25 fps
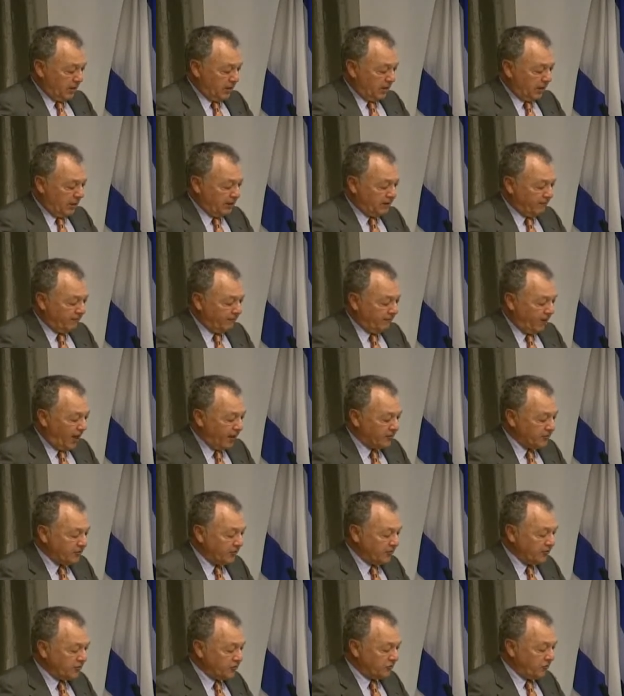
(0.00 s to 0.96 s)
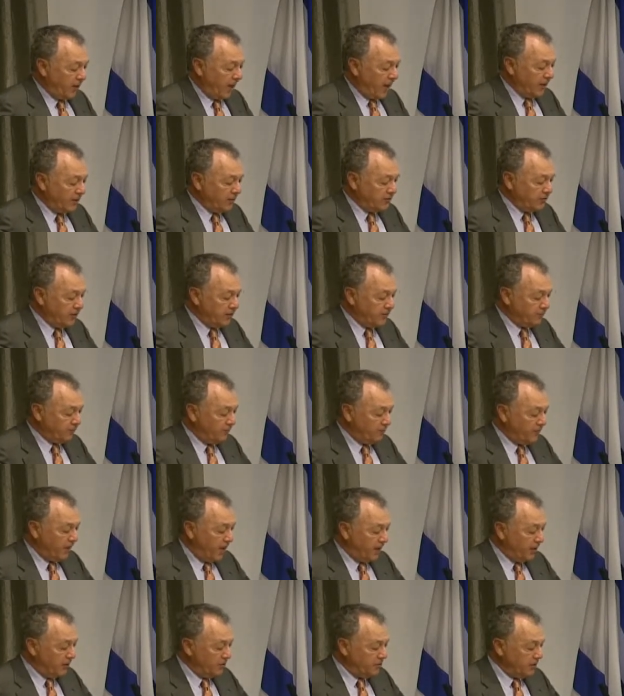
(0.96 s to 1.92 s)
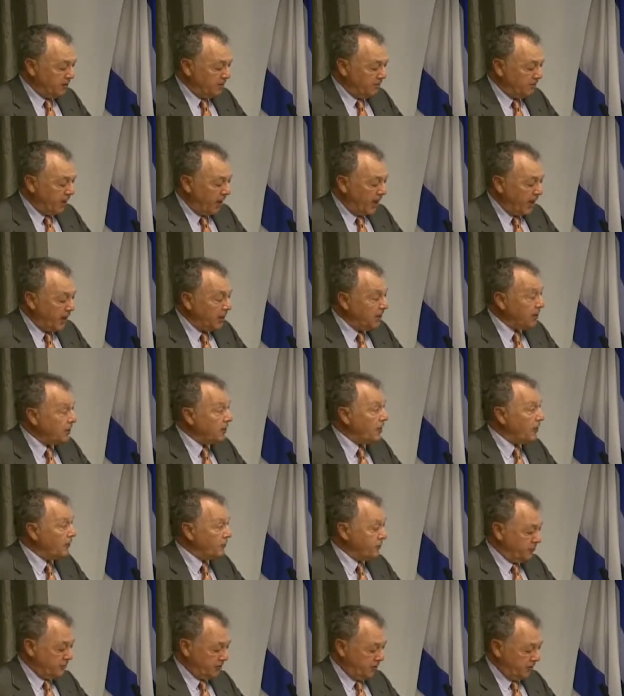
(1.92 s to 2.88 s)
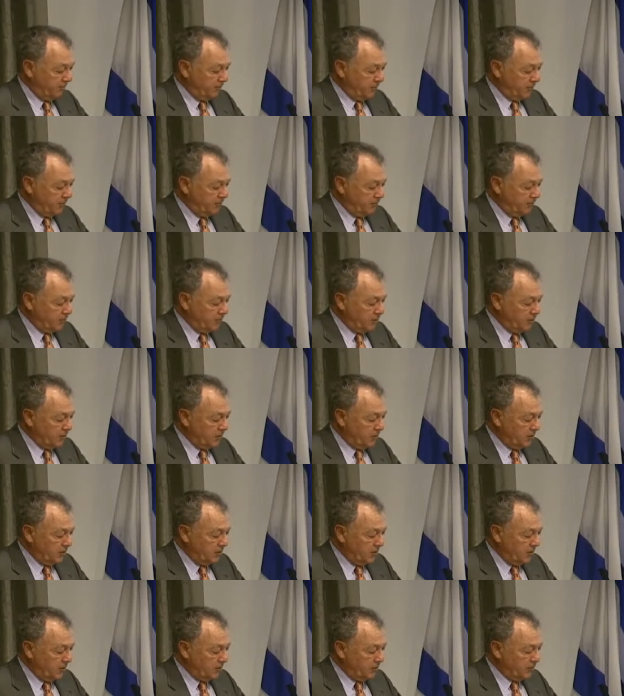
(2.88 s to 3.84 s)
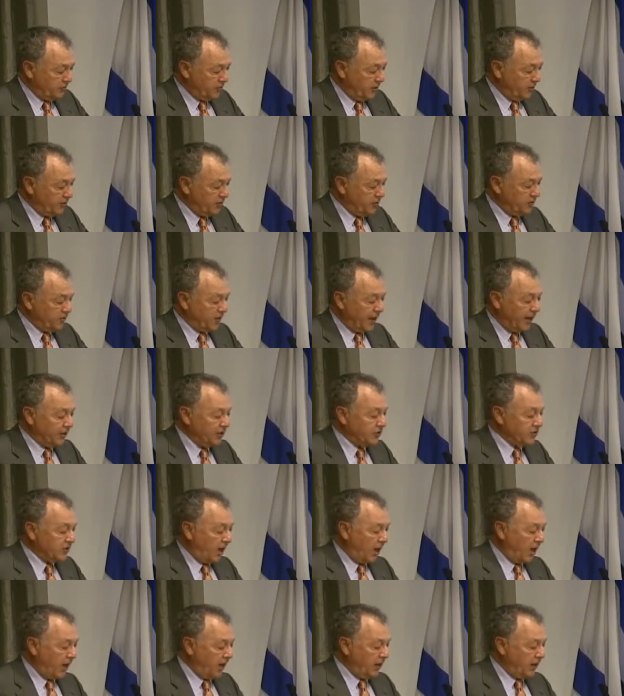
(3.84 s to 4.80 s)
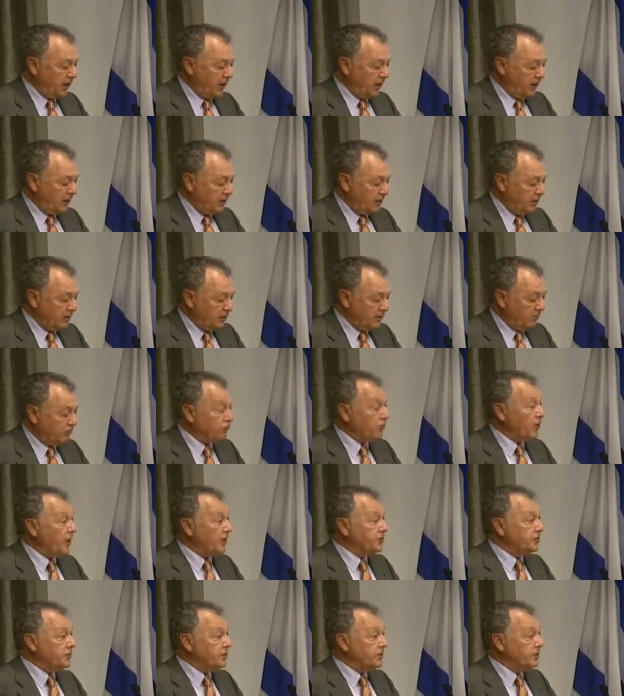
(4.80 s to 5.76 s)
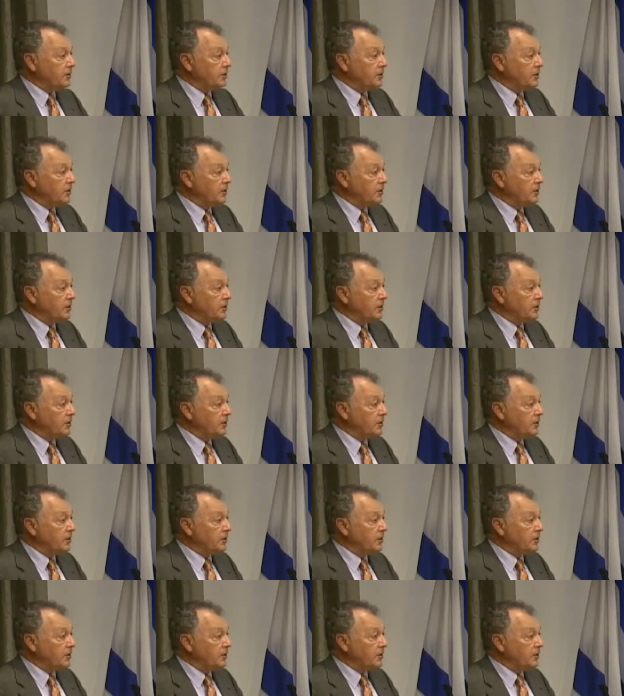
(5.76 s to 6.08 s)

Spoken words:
and devising strategies for managing pain and other symptoms such as anxiety, depression,